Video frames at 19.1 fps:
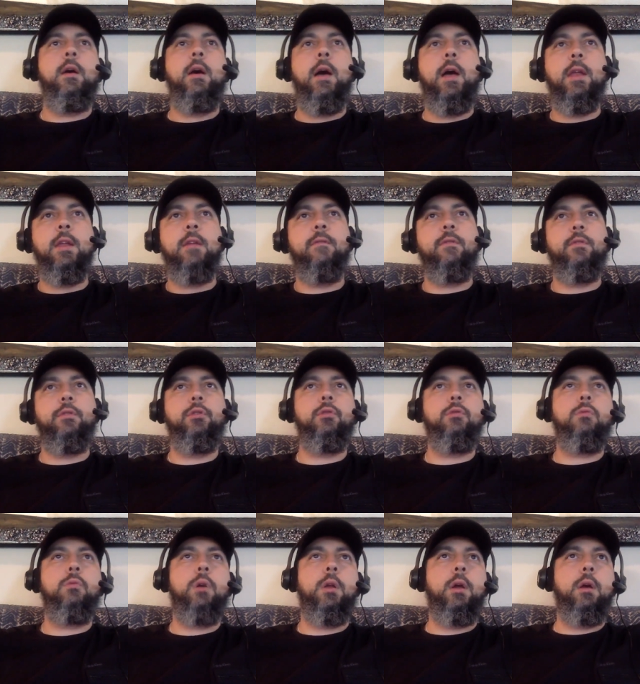I never
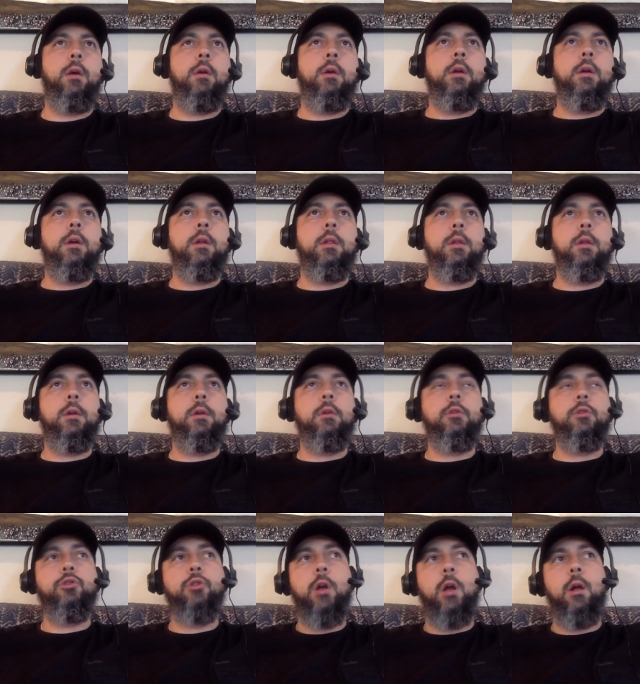knew what a clinical
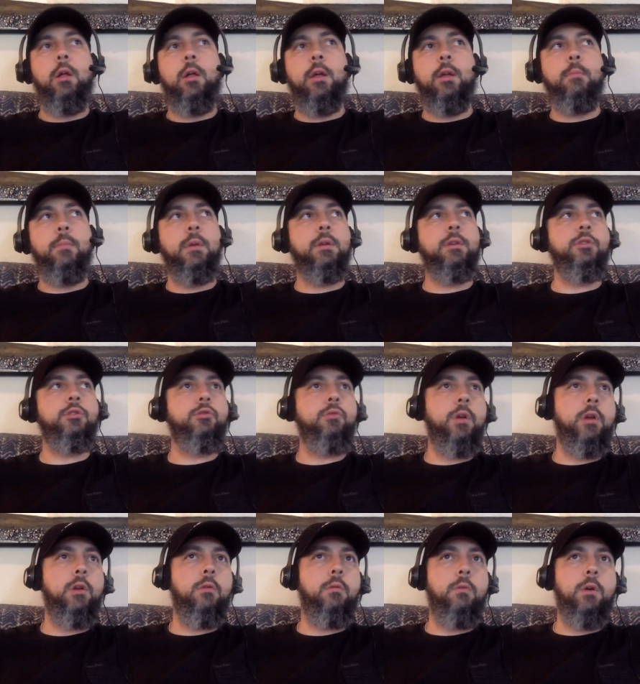trial
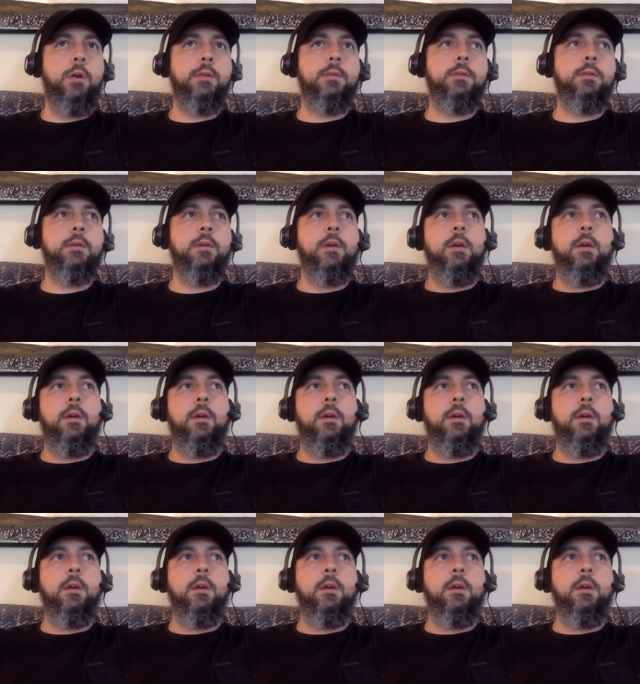administrator was.